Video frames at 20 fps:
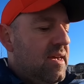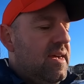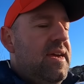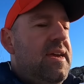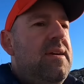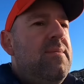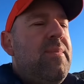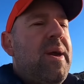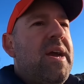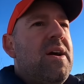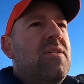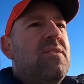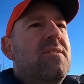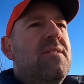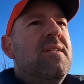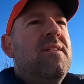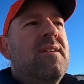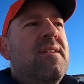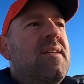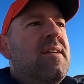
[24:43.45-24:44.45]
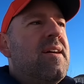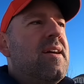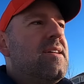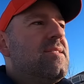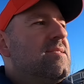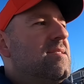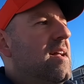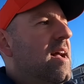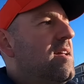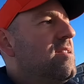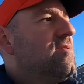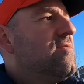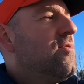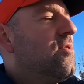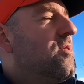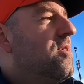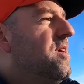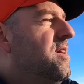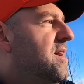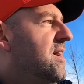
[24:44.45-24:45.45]
email, it stands
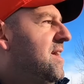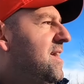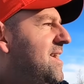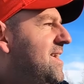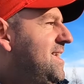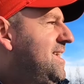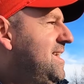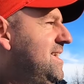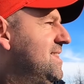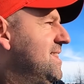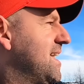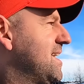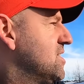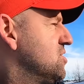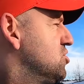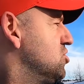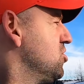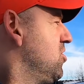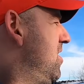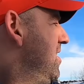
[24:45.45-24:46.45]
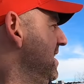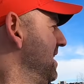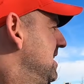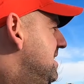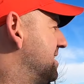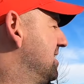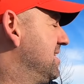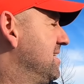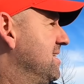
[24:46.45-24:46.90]
for electronic